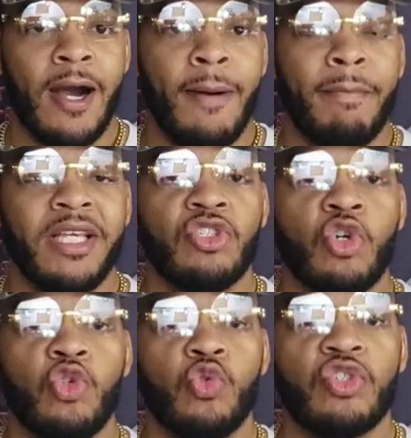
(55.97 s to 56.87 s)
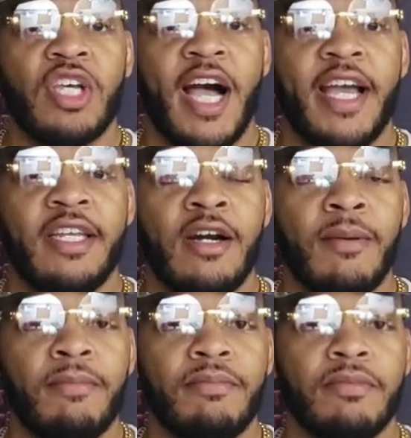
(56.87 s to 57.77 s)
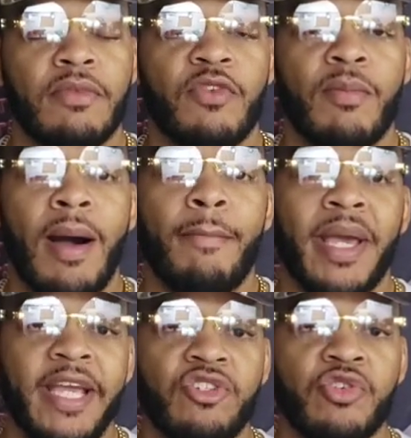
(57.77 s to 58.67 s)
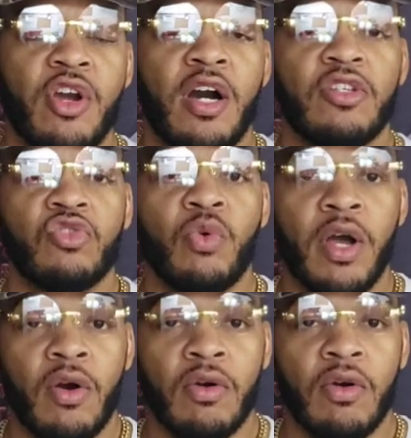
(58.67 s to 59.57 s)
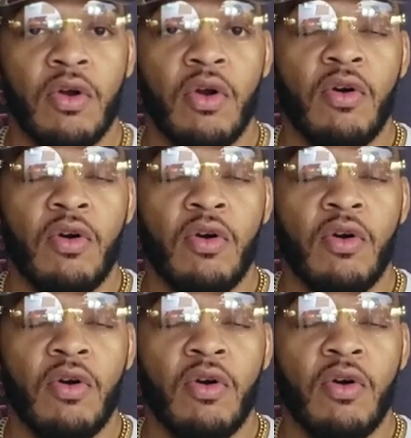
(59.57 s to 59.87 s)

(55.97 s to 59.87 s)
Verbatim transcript: Uh, make sure you sign up for my Patreon as well